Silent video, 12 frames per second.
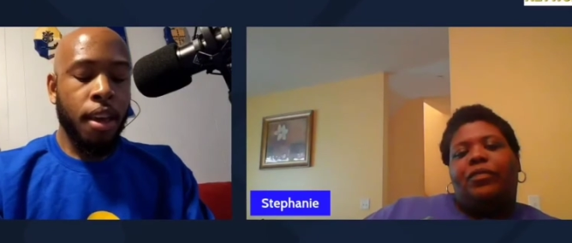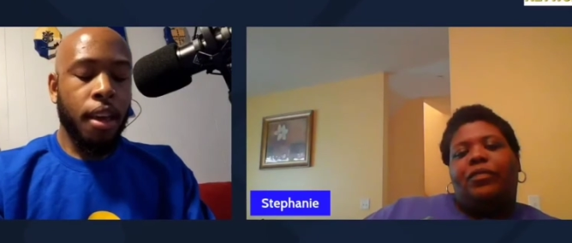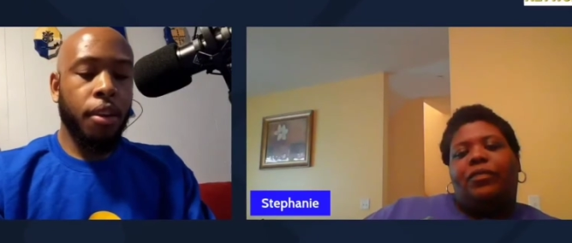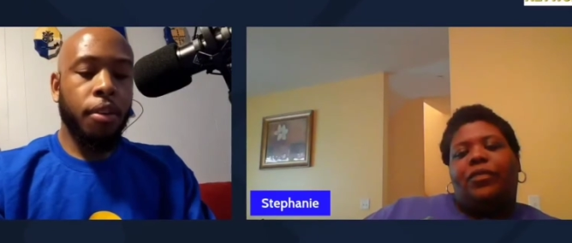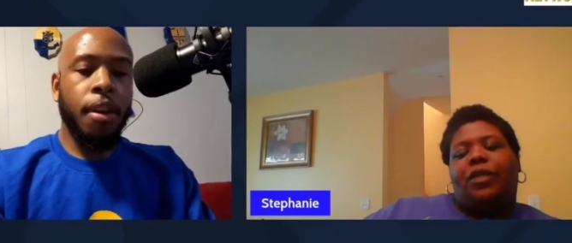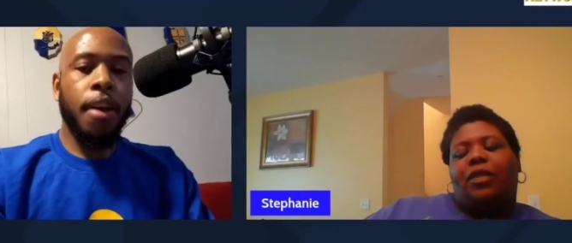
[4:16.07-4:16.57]

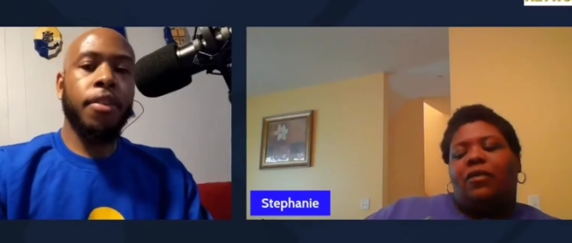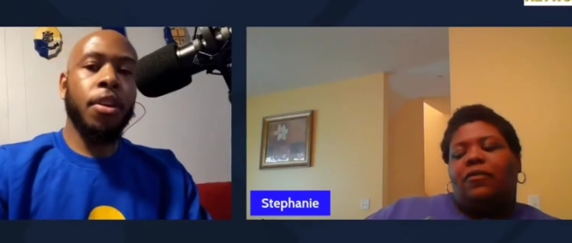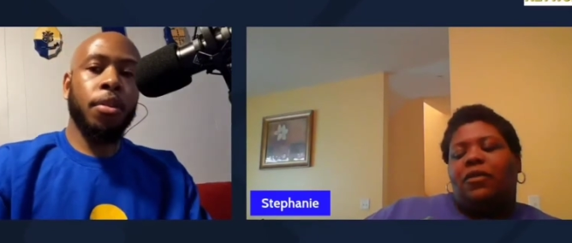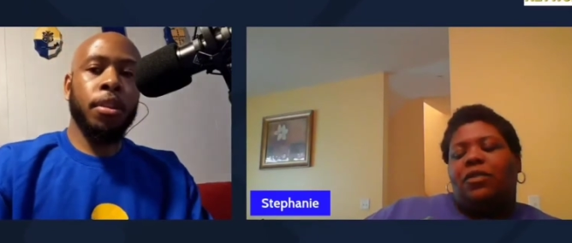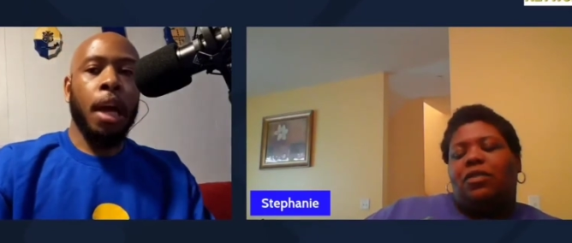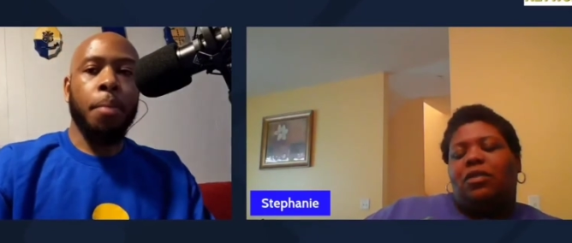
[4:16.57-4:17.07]
Speaker 1: and you'll never yeah,
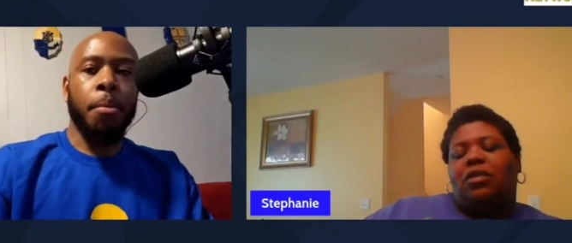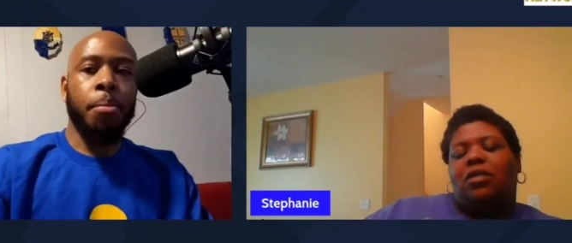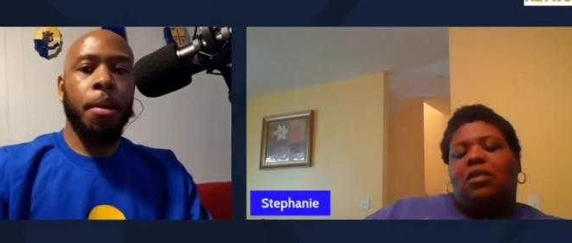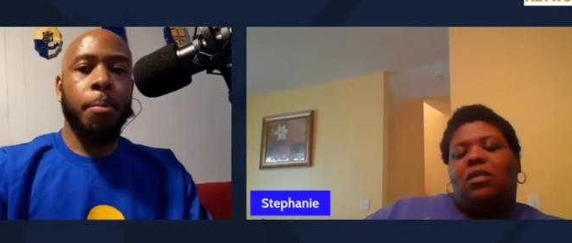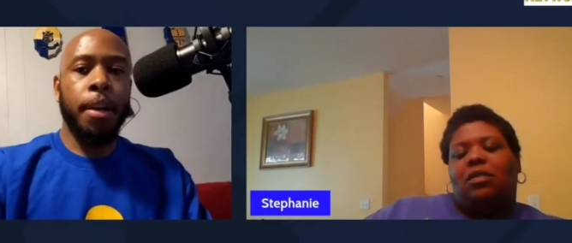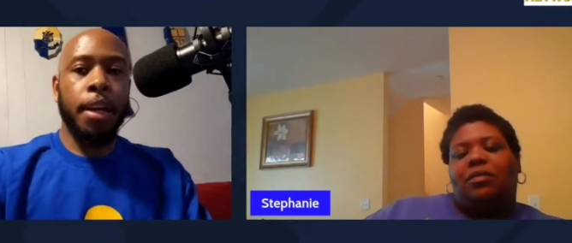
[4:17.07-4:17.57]
know the type yeah.
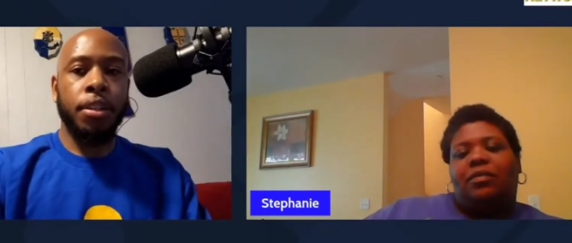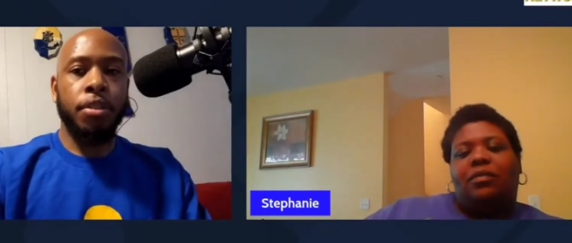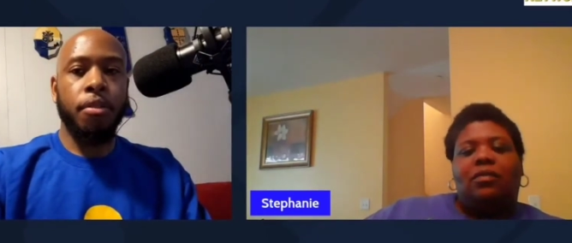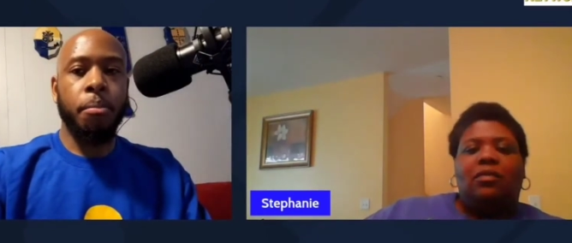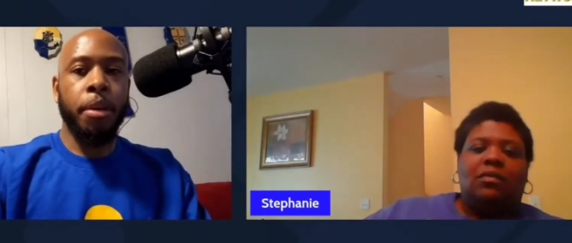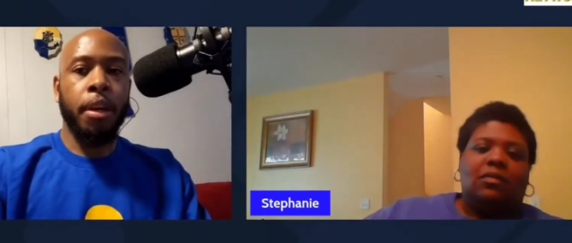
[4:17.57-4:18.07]
of people that
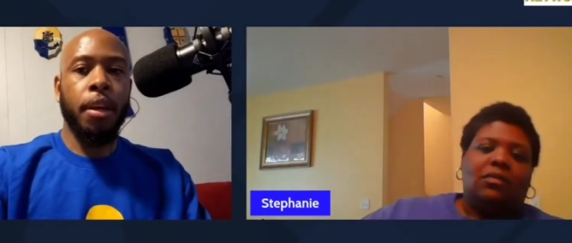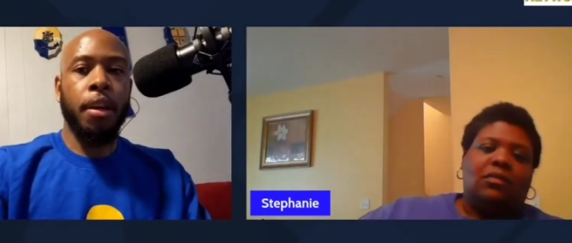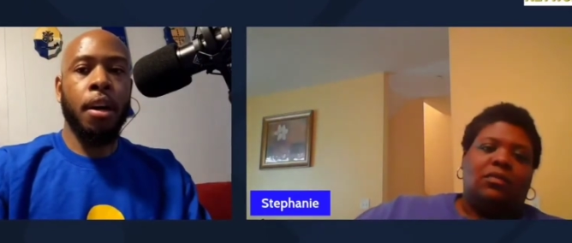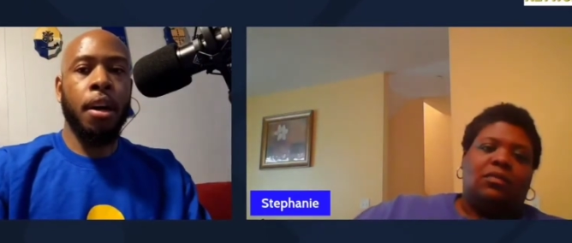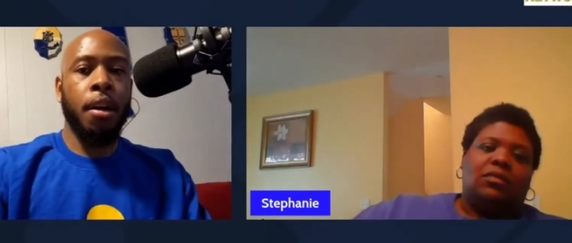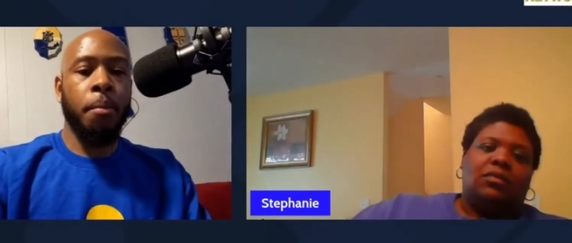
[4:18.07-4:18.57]
you'll meet
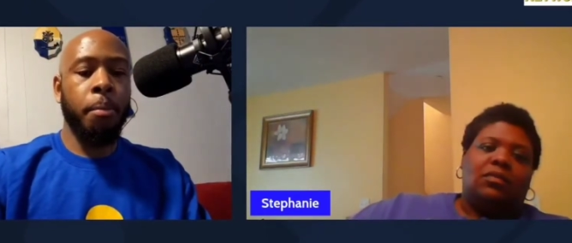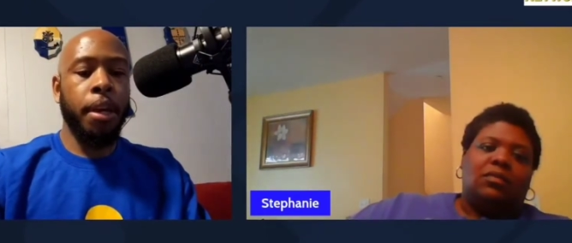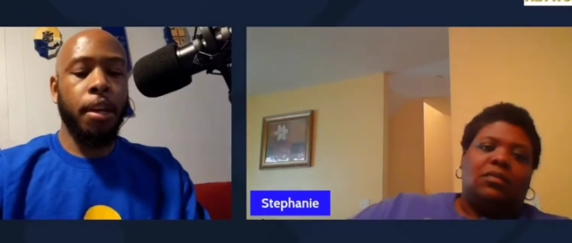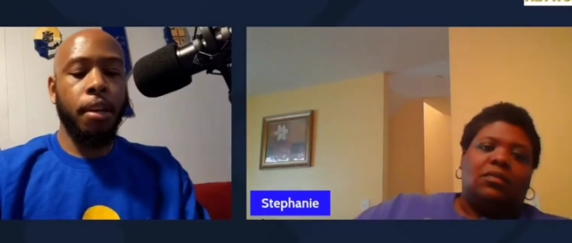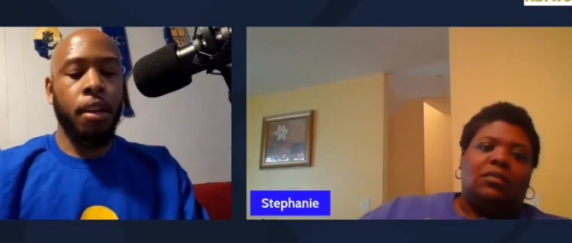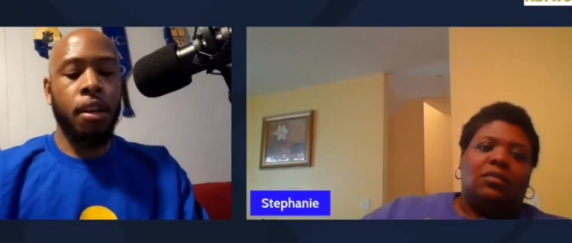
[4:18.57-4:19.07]
uh,
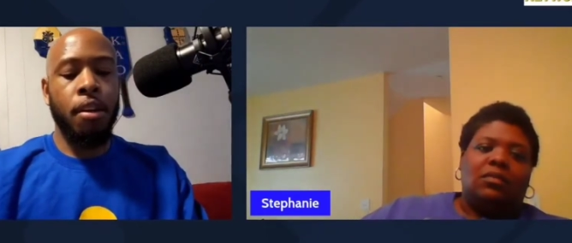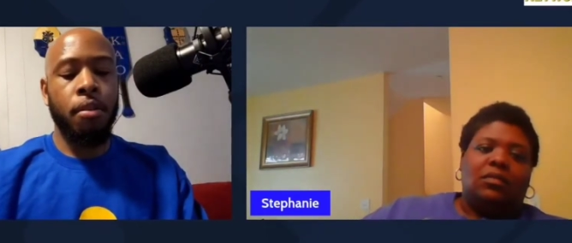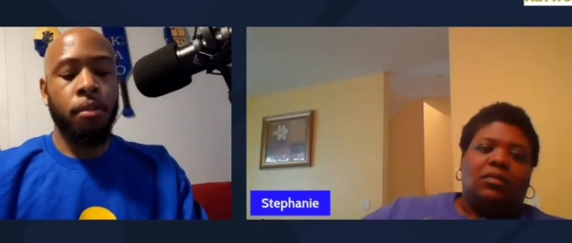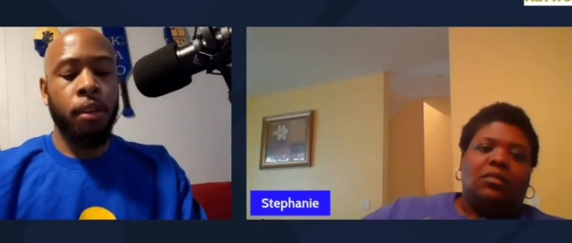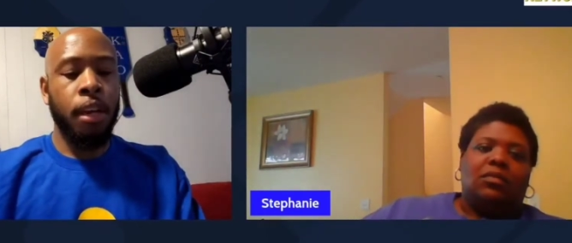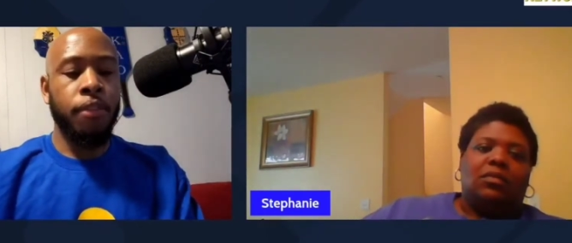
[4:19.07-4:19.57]
meet you
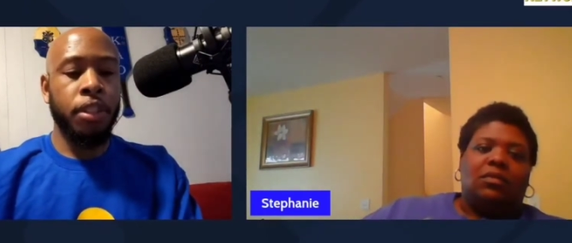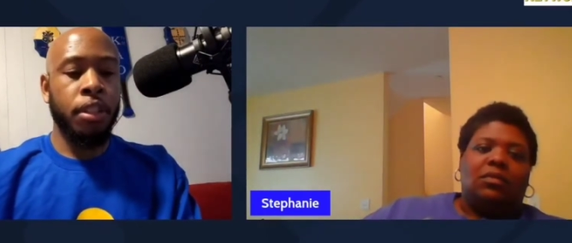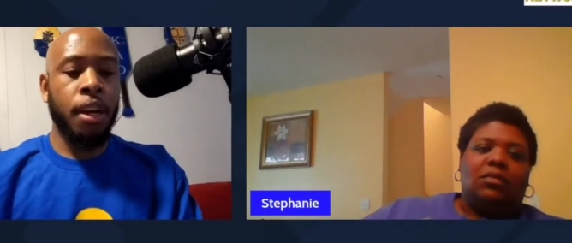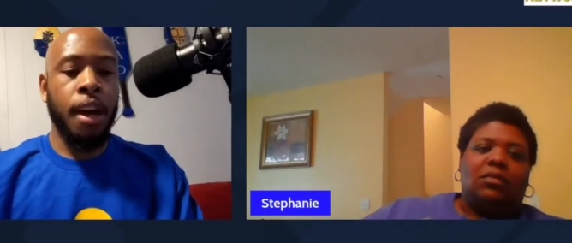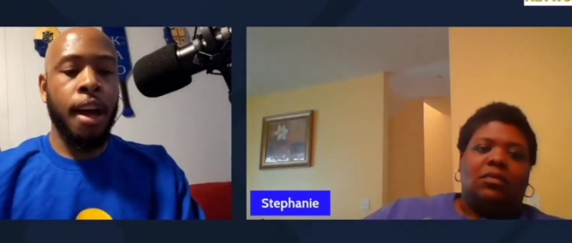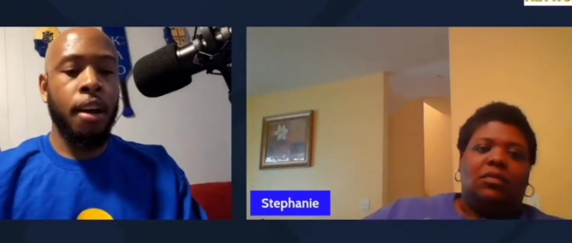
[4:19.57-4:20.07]
know leaving
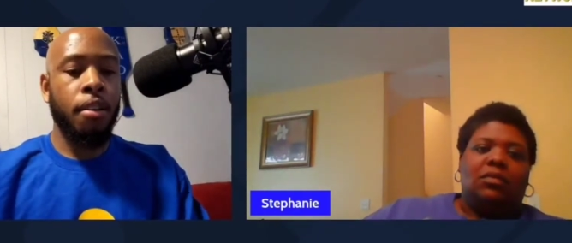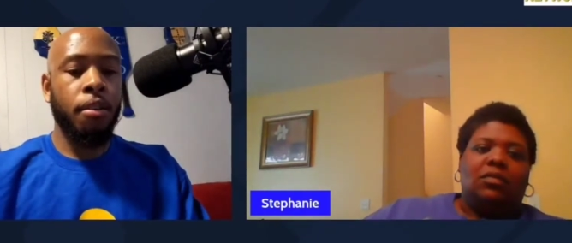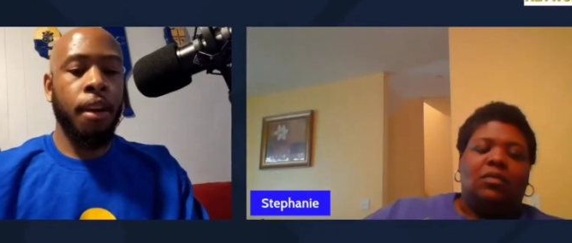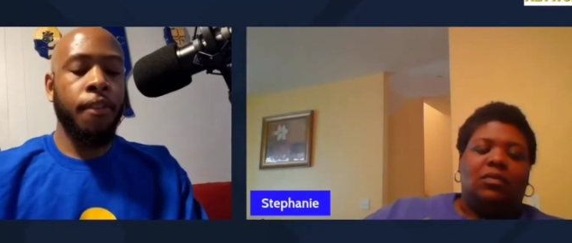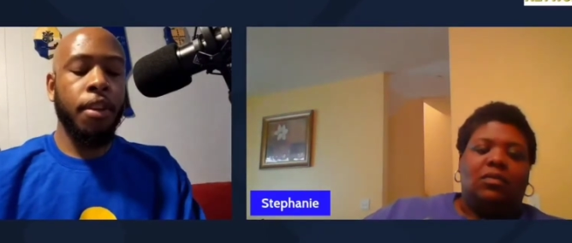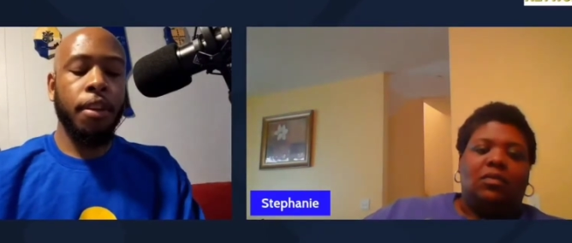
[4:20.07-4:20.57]

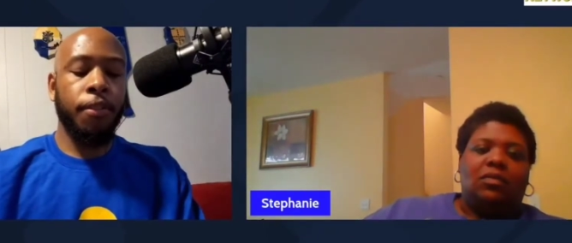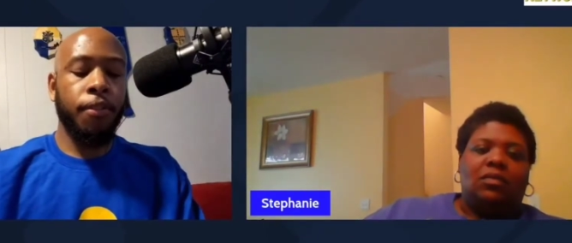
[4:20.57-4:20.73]
Chicago, mm-hmm. even if